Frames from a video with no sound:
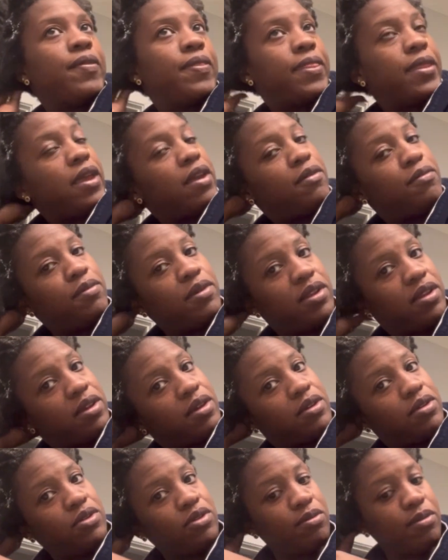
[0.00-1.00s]
that have been
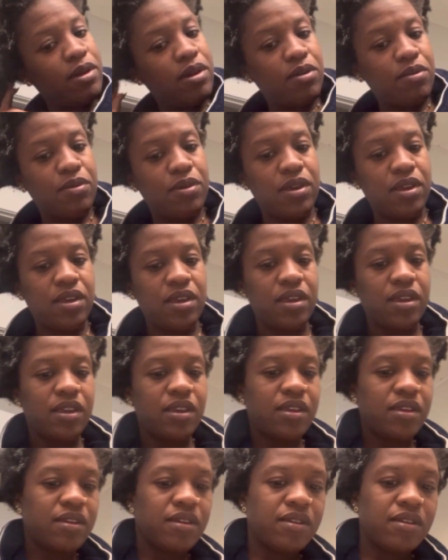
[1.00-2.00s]
under my
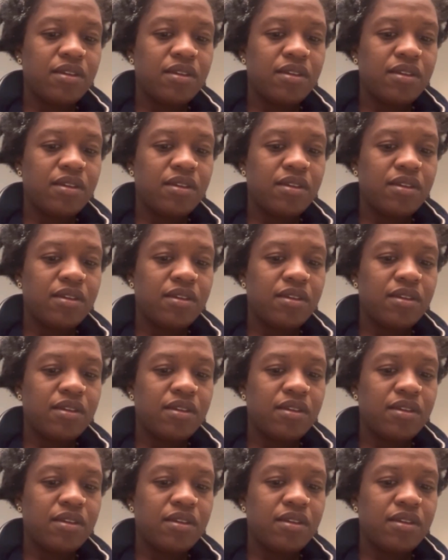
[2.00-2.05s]
wig